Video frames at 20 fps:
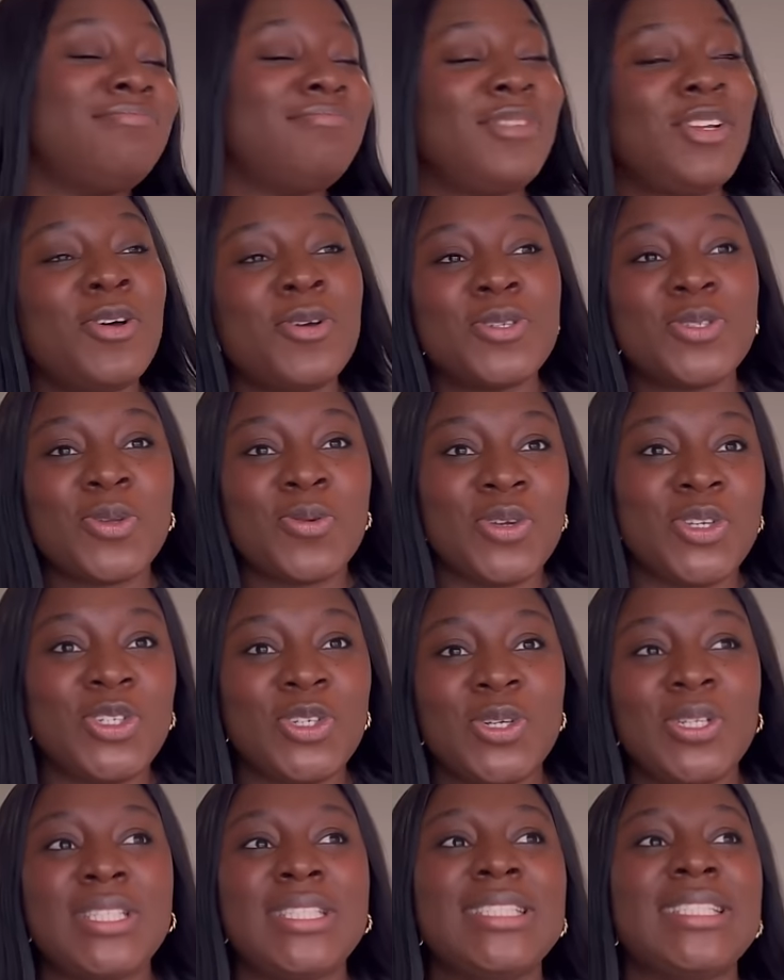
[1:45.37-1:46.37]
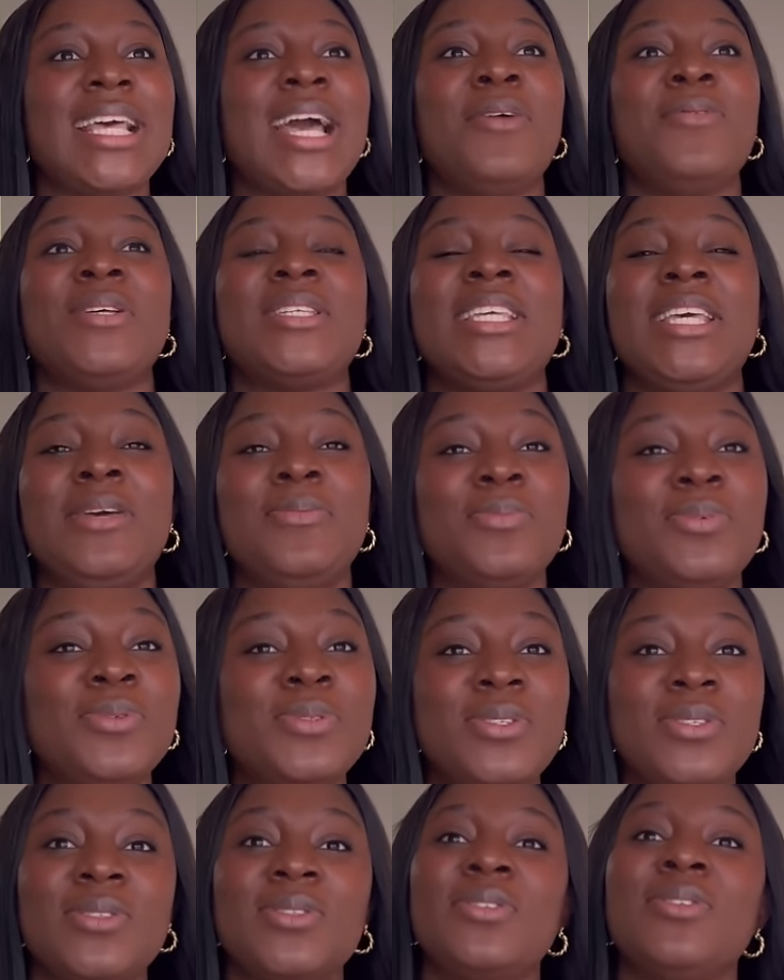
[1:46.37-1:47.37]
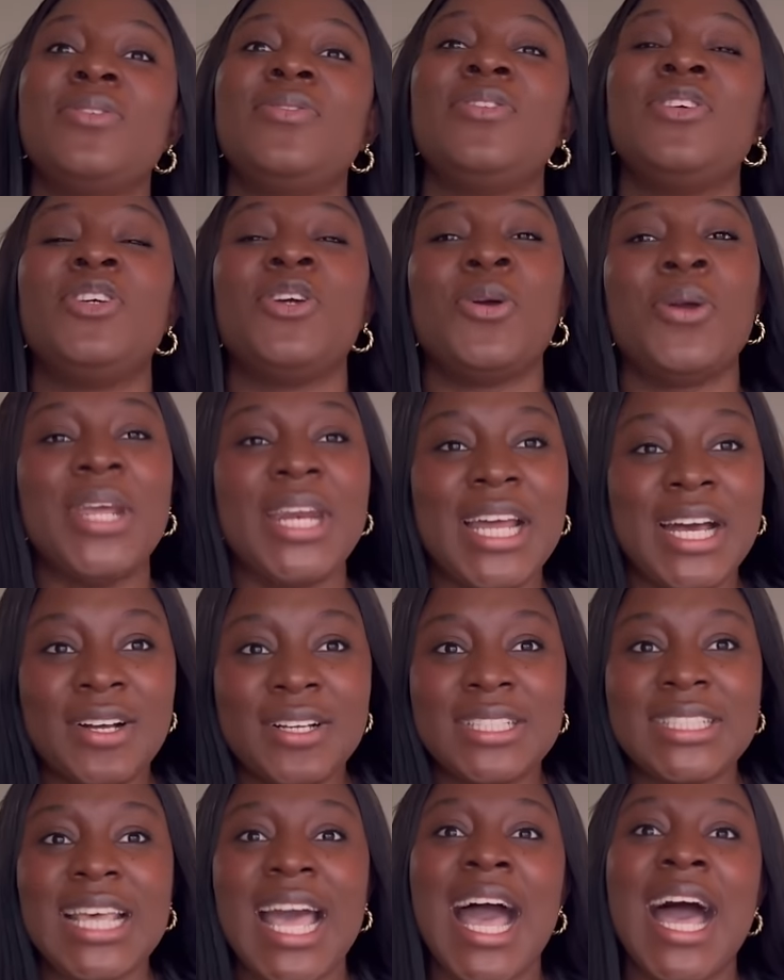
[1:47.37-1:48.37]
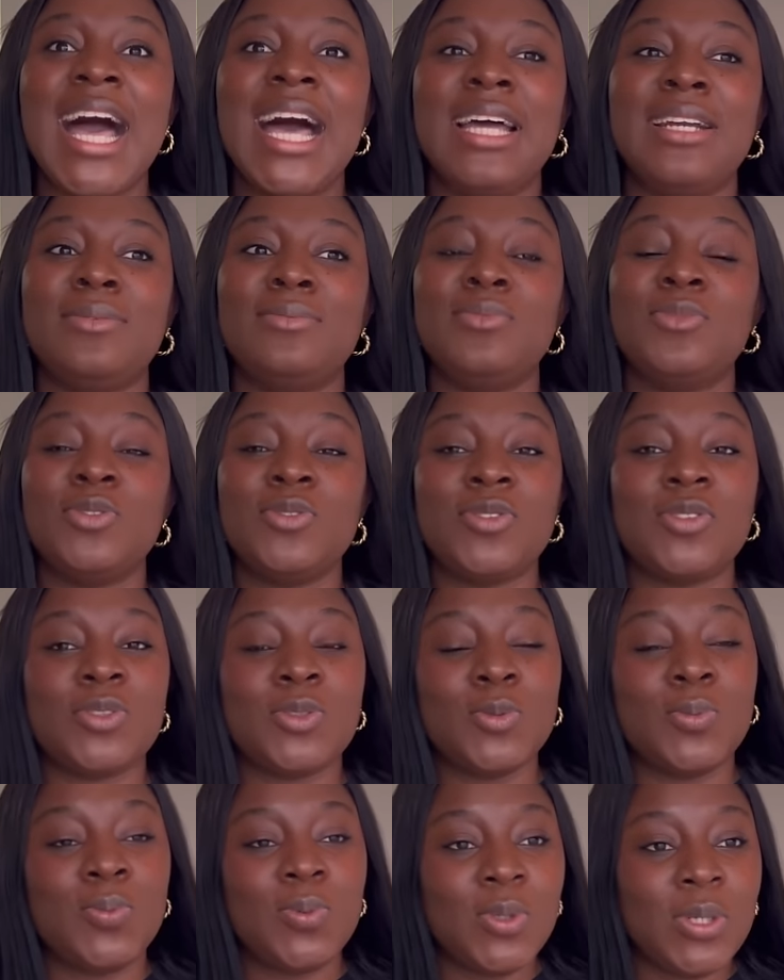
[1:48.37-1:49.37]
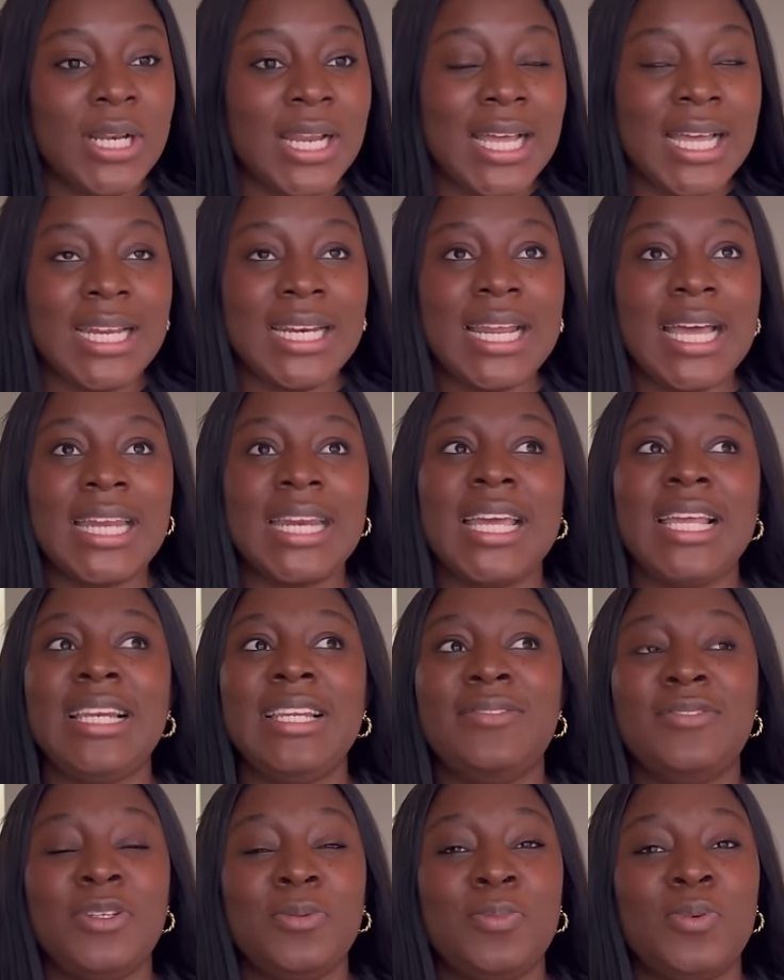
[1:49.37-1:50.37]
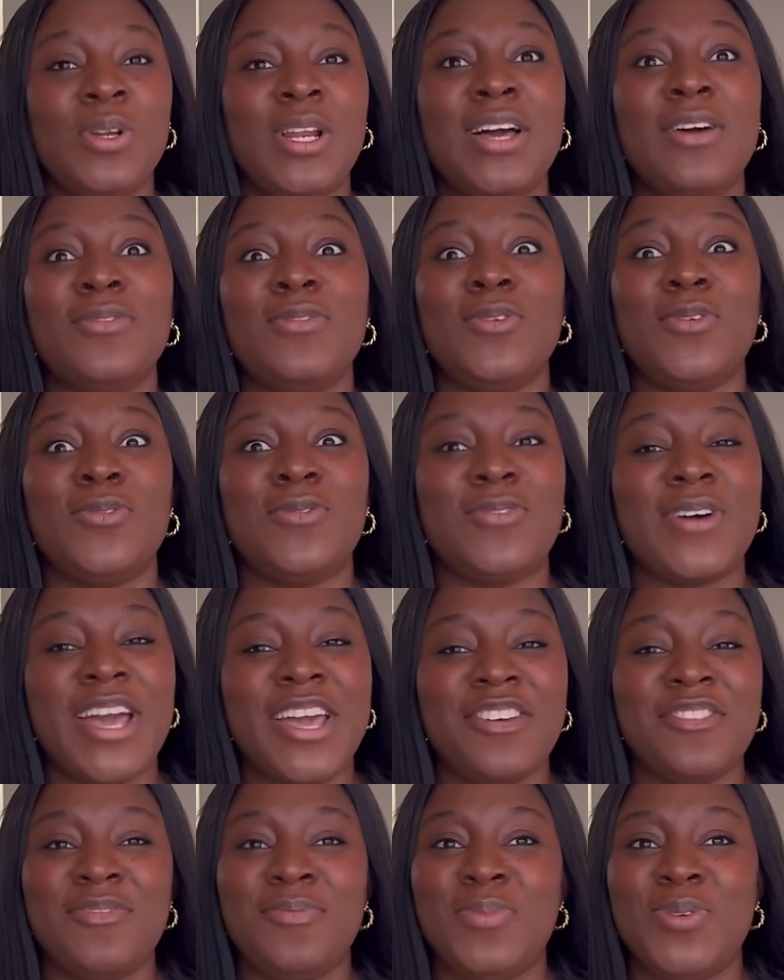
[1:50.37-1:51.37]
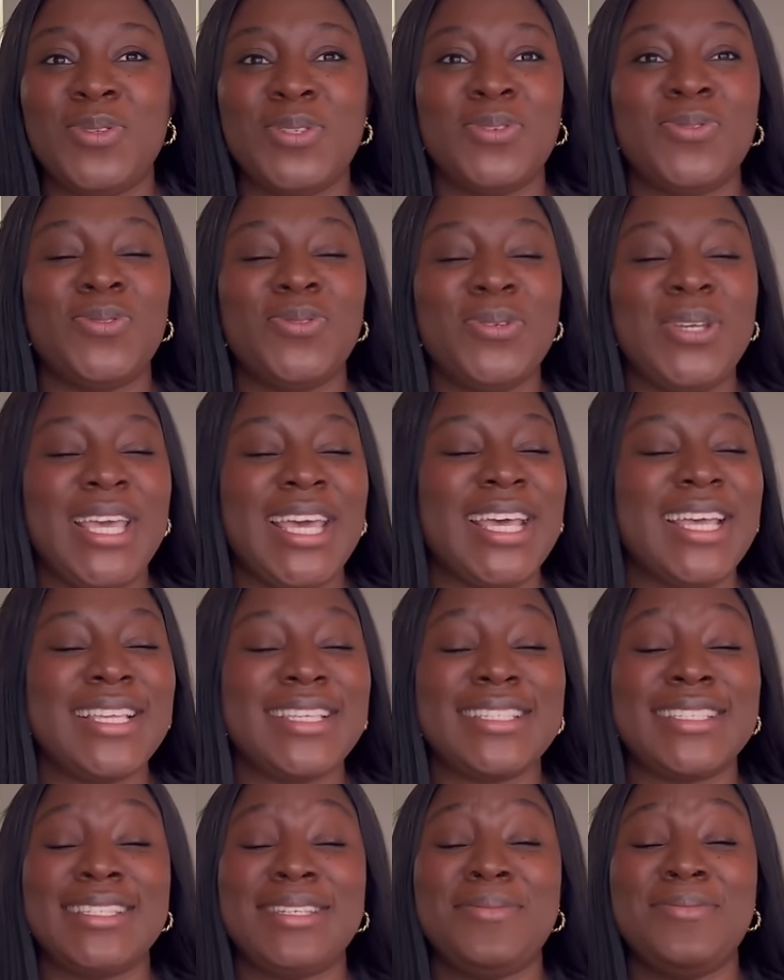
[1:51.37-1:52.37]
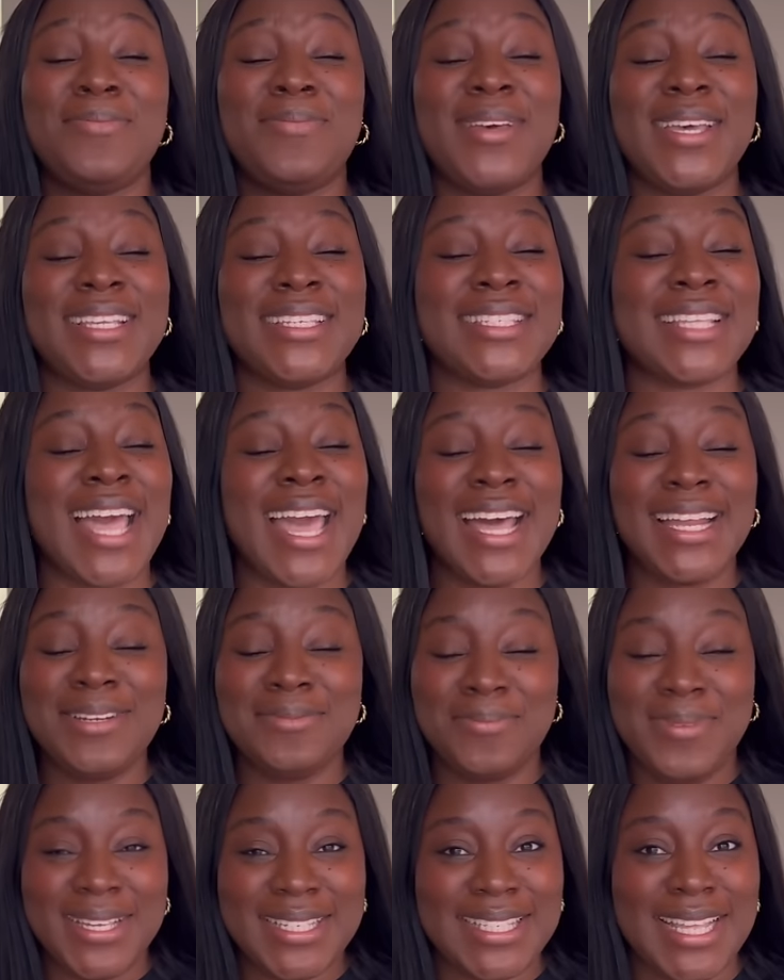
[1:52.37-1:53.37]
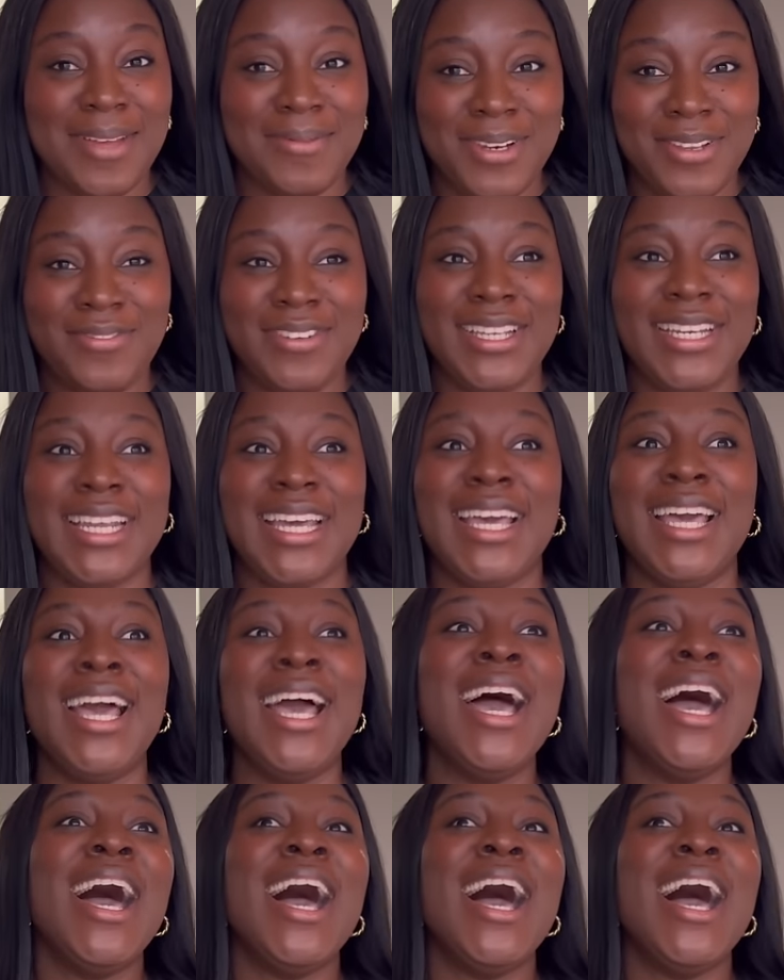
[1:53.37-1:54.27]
long story short, I was able to figure it out and move to Poland. And I lived in Poland for five beautiful years. The best, I had the best time living there.